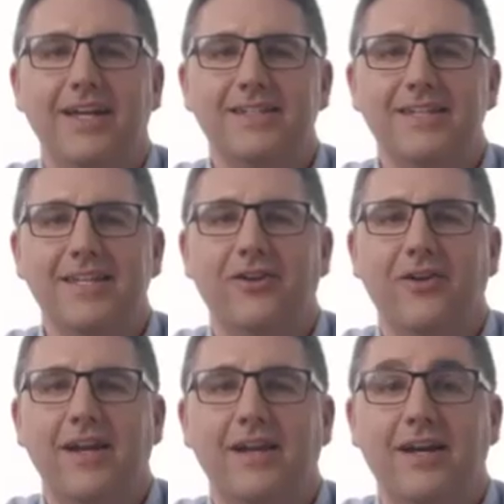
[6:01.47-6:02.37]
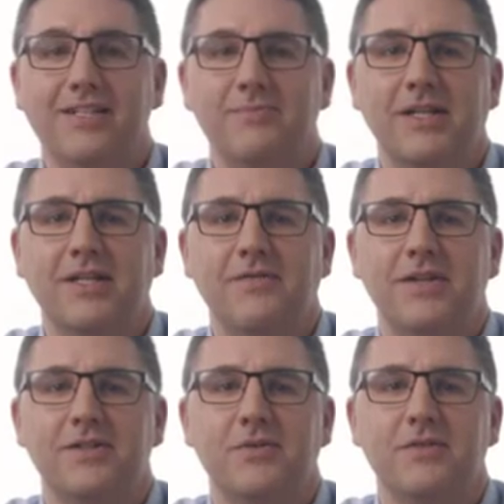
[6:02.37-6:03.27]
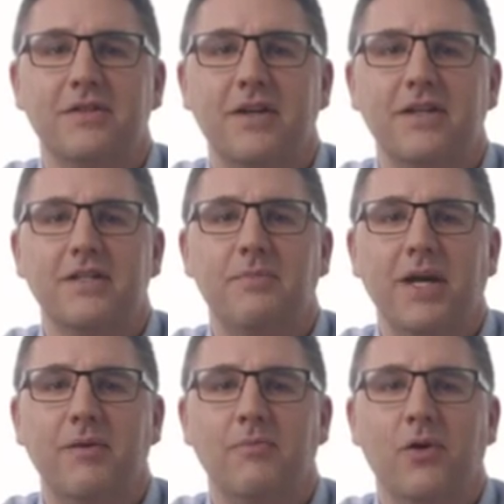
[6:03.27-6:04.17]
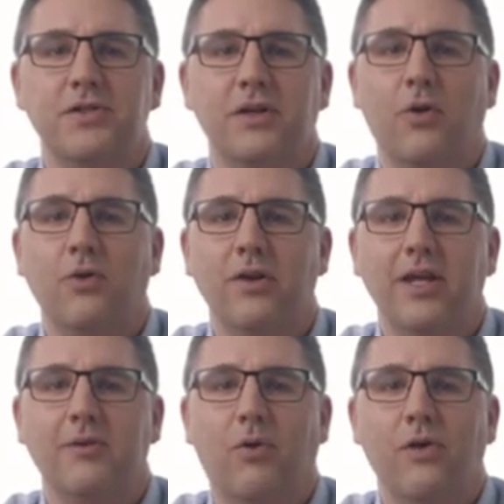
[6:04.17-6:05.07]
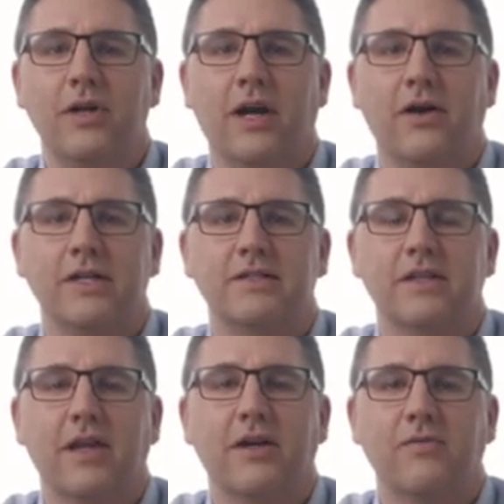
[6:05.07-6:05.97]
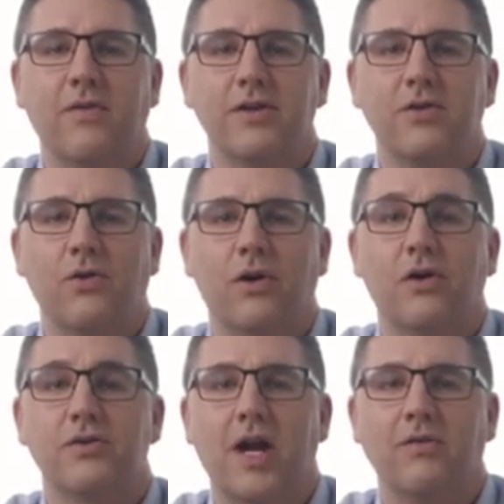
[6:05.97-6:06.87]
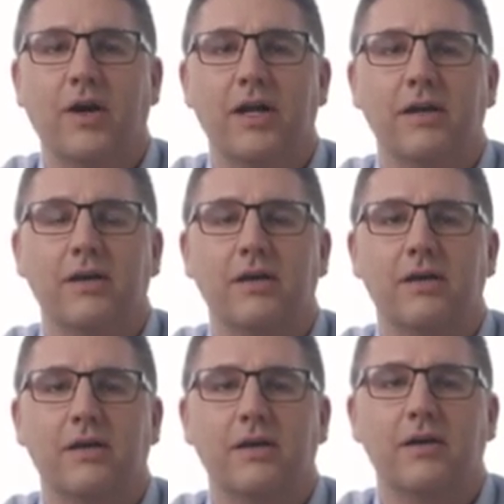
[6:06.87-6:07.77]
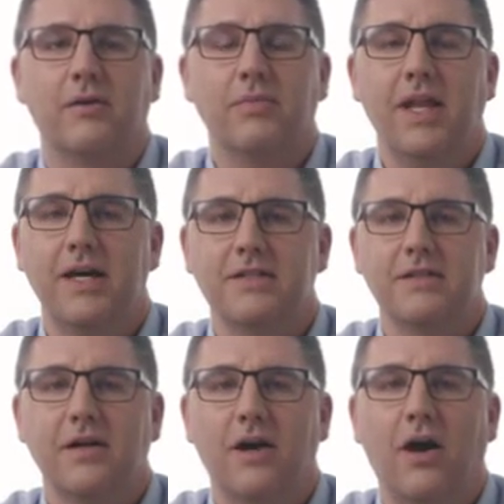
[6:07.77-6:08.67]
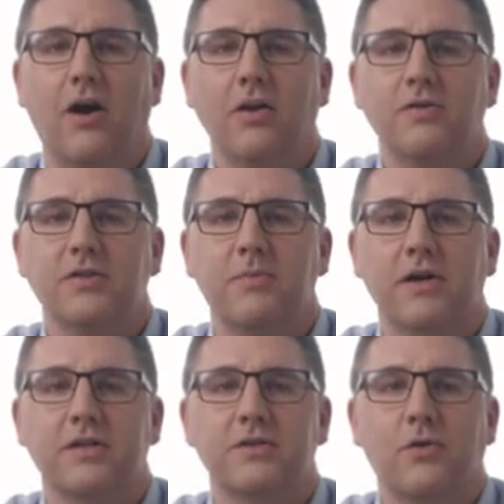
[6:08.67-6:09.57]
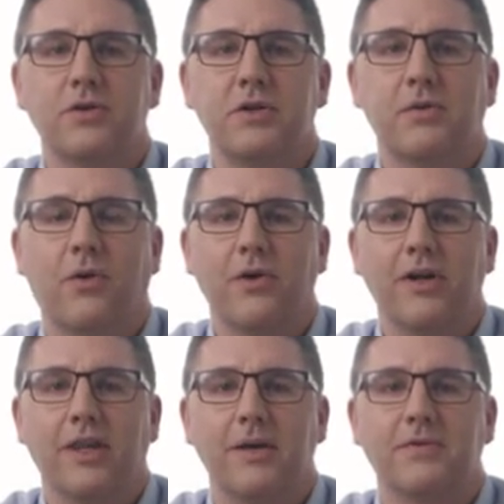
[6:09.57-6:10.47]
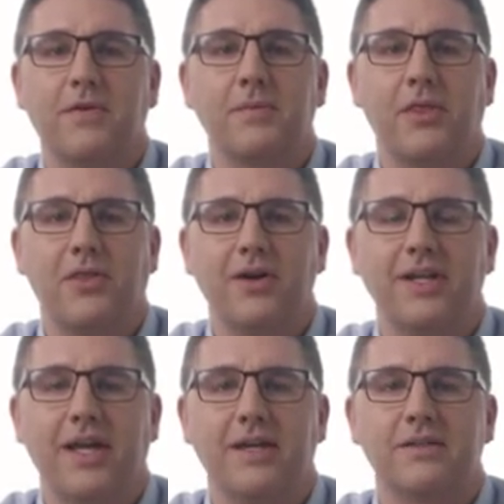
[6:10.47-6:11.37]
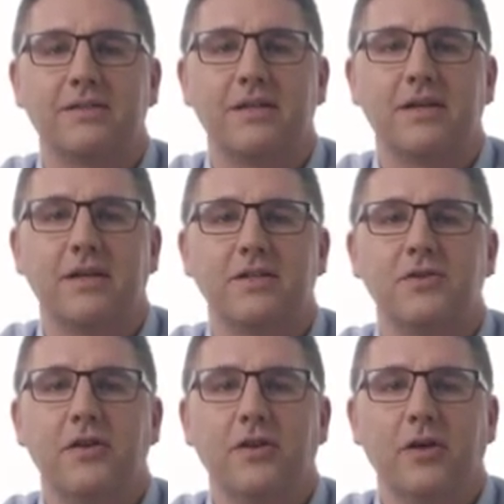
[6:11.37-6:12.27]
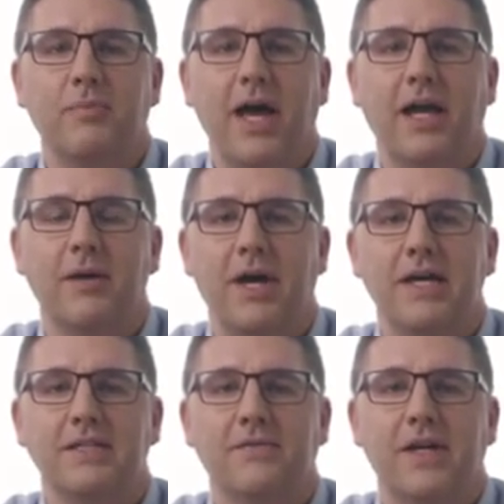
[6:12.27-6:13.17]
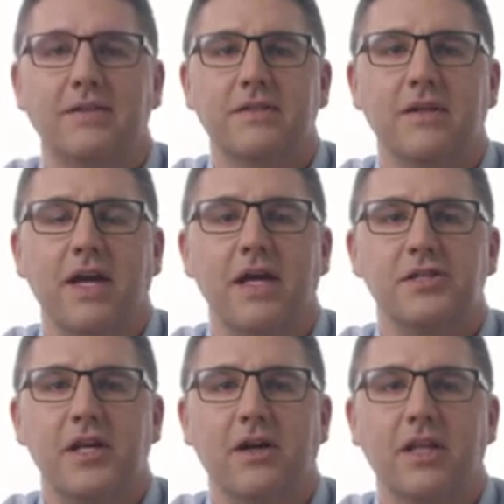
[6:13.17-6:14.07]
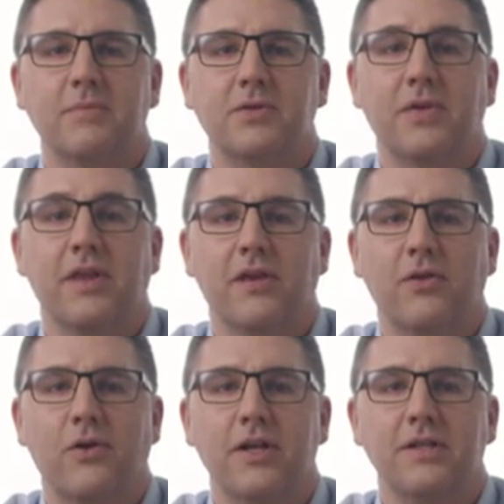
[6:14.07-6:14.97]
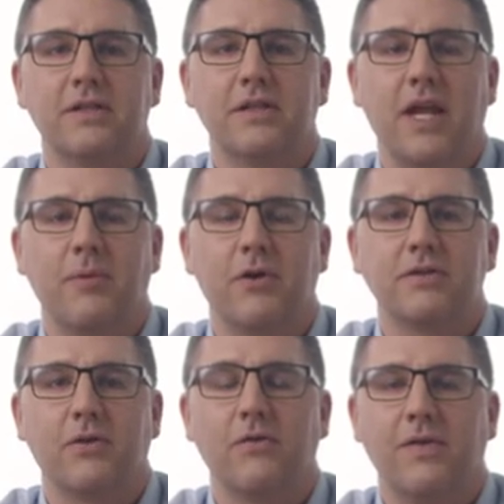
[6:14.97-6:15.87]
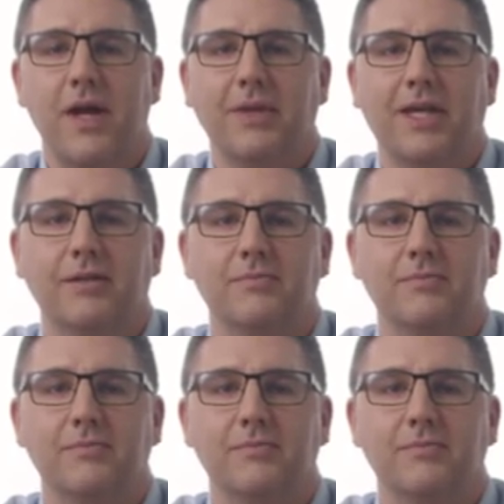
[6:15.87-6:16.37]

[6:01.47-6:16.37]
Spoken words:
Easily create custom activity zones to pick up motion only in important areas, like your front door or driveway. Plus, Arlo Smart stores your recorded clips for up to 30 days, so you can look back at past events and share clips with the authorities, neighbors, or family.